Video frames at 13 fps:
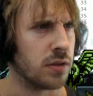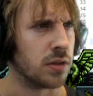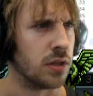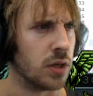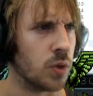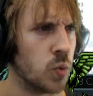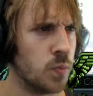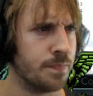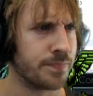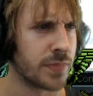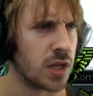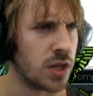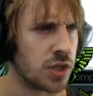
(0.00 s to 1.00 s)
you know?
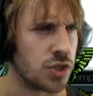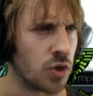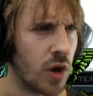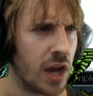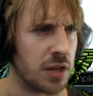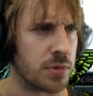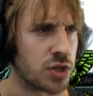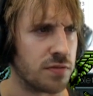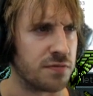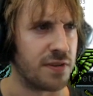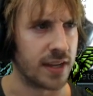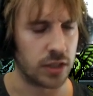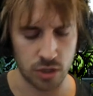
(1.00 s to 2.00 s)
So animation
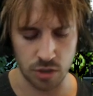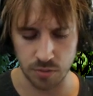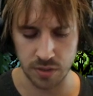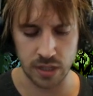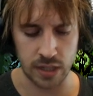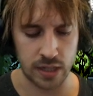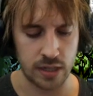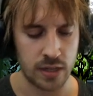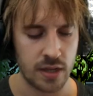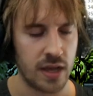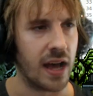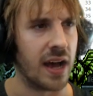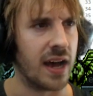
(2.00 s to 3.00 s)
factory,
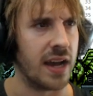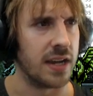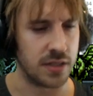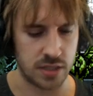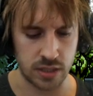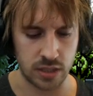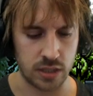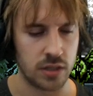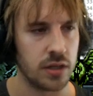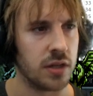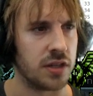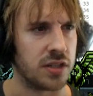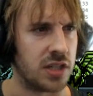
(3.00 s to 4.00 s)
ID,
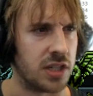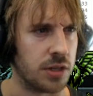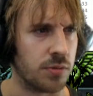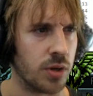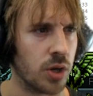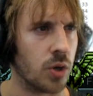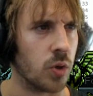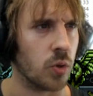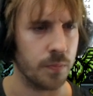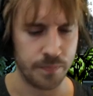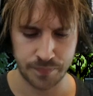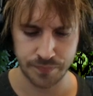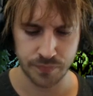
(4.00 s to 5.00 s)

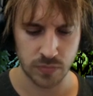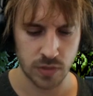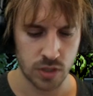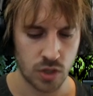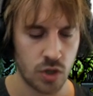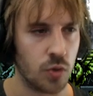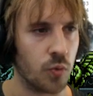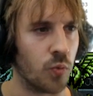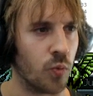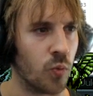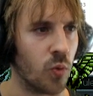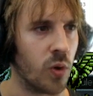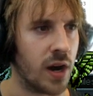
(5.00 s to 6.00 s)
hero,
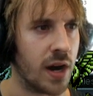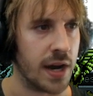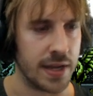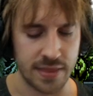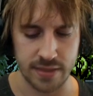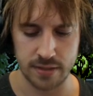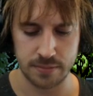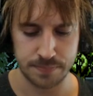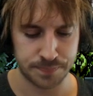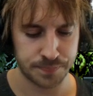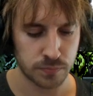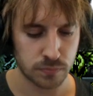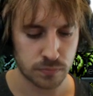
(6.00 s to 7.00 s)
1,
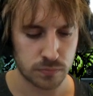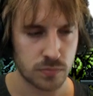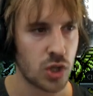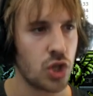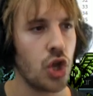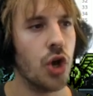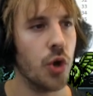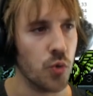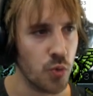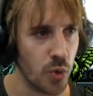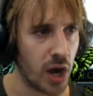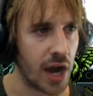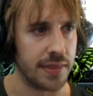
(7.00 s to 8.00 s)

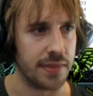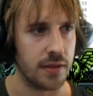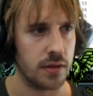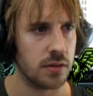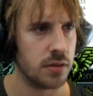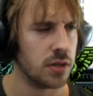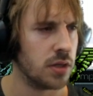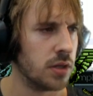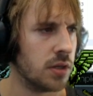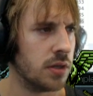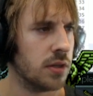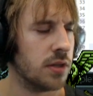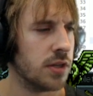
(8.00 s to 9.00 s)
run.
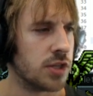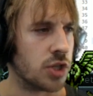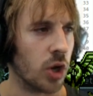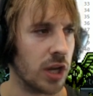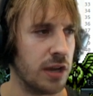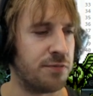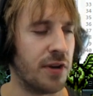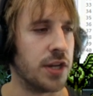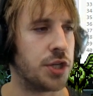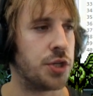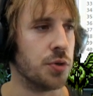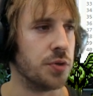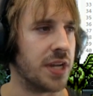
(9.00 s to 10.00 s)
So if I
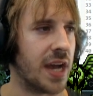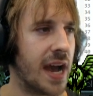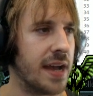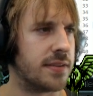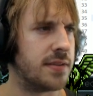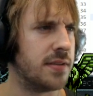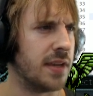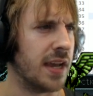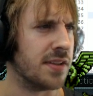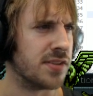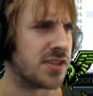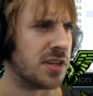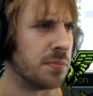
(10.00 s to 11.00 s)
do that
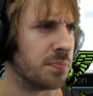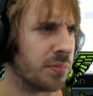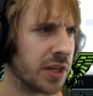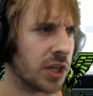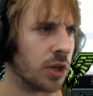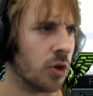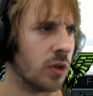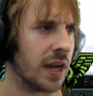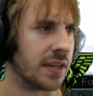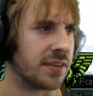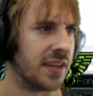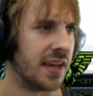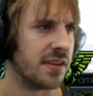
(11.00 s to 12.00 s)
and simply go
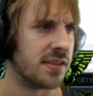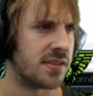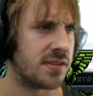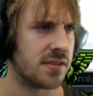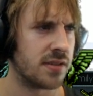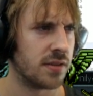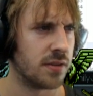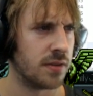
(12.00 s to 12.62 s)
like this,